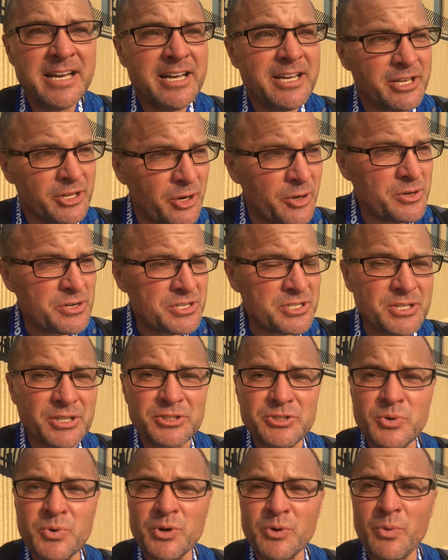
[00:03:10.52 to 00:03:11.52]
you know, you're still
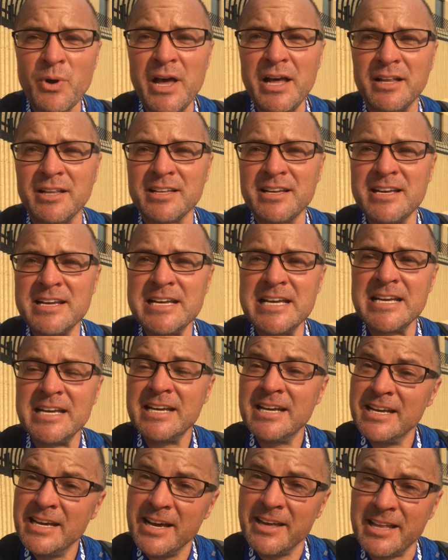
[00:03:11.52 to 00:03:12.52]
doing well.
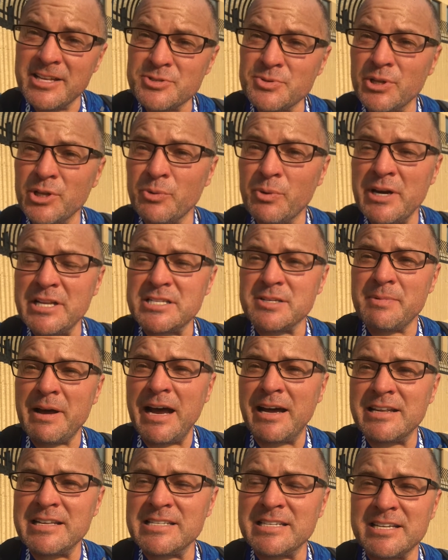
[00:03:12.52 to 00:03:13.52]
And that's really what it's
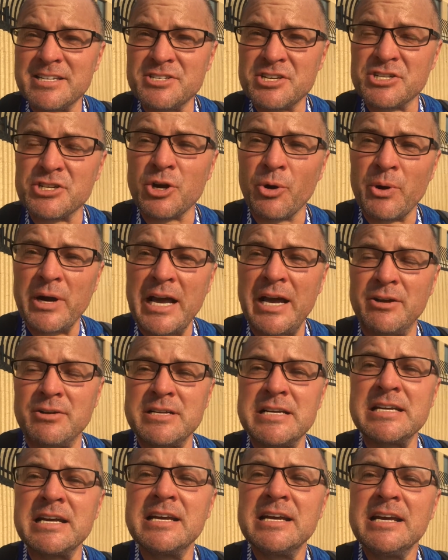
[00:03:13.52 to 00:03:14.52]
about, isn't it? It's just going out
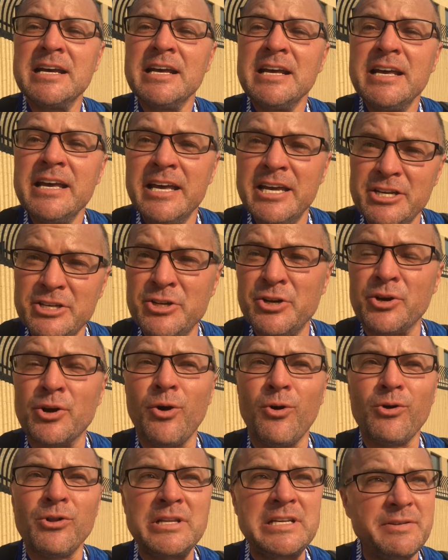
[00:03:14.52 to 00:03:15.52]
and hitting your
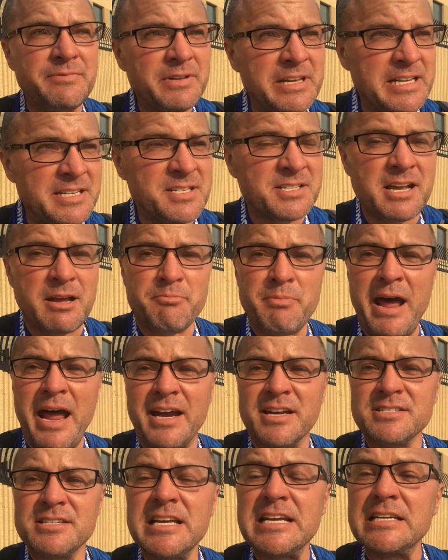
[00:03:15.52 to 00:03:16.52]
goal, and if you hit
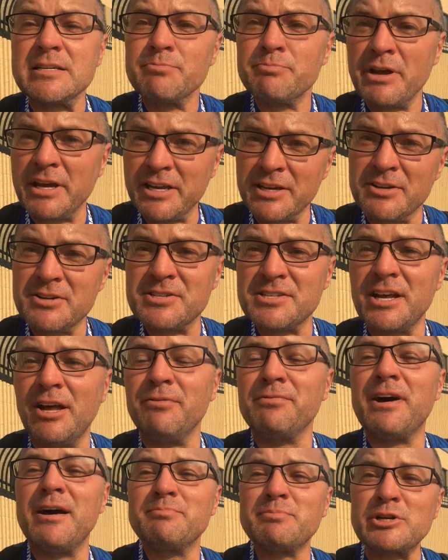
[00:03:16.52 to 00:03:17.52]
setbacks, picking
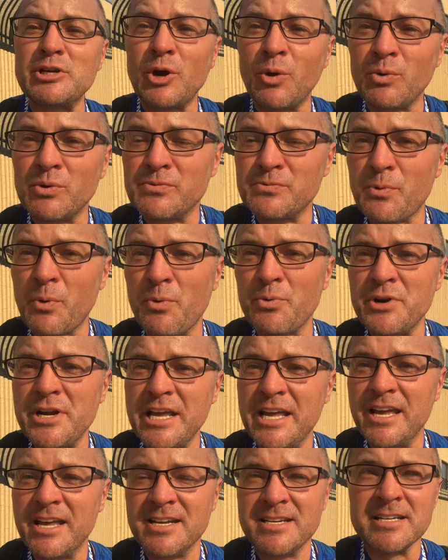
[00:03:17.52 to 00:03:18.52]
yourself up and going forward
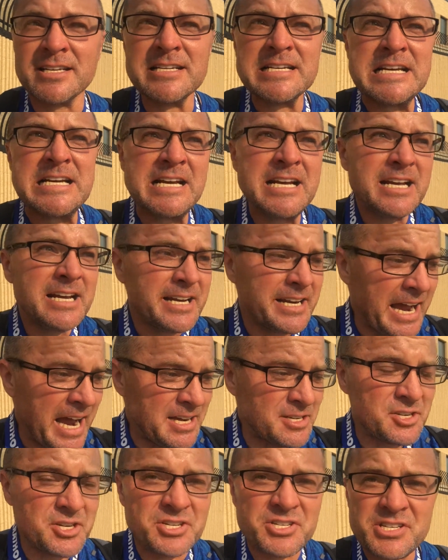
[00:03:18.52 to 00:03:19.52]
again.
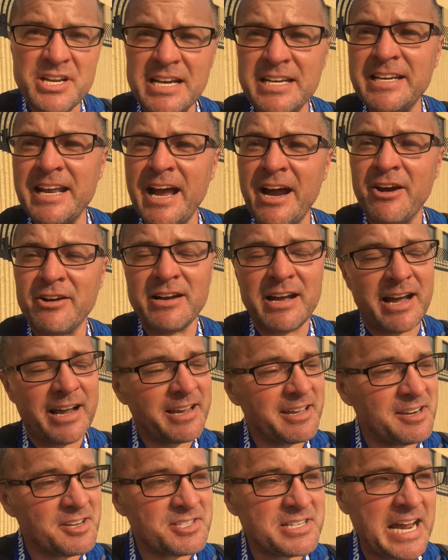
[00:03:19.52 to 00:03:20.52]
Not just sitting down. I
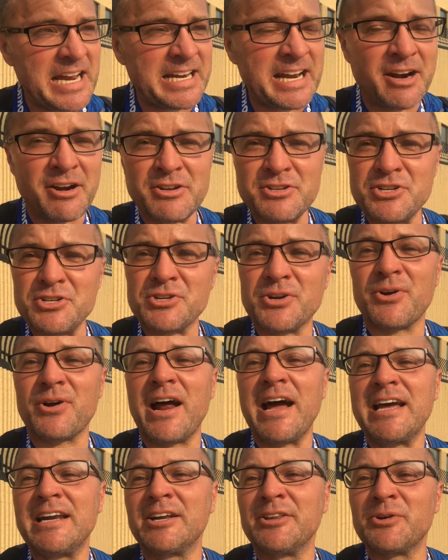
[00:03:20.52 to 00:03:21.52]
could have sat down and just
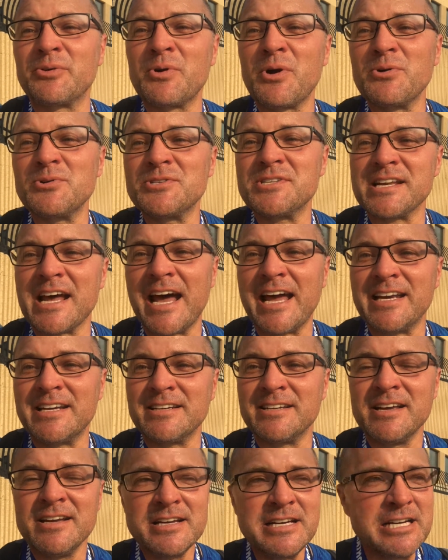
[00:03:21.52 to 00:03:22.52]
cried on the roadside
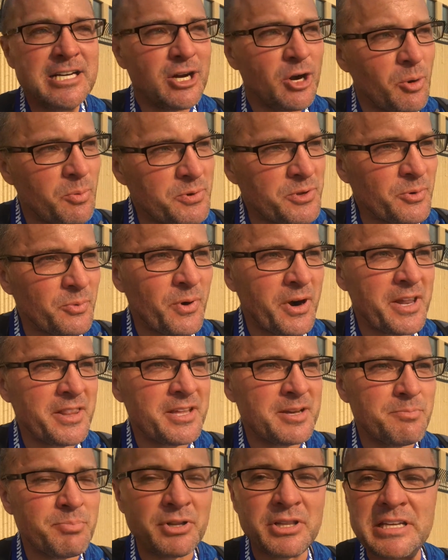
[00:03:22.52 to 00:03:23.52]
and hoped that one of
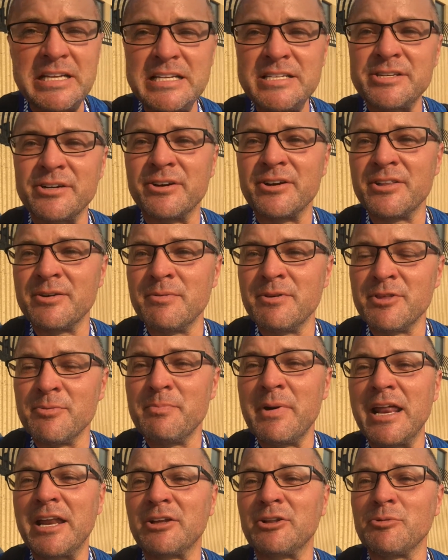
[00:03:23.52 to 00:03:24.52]
the police or the
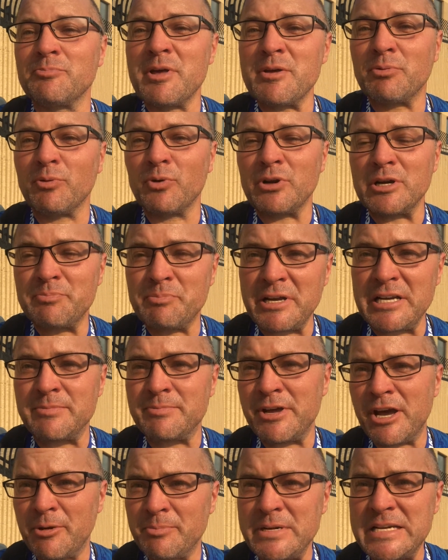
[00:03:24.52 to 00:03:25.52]
medical people would have picked
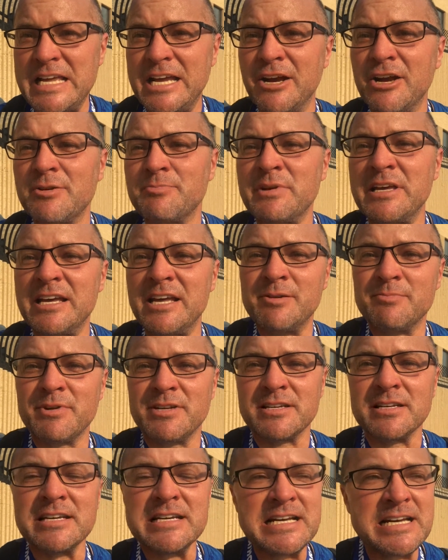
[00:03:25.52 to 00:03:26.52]
me up and carried me in, but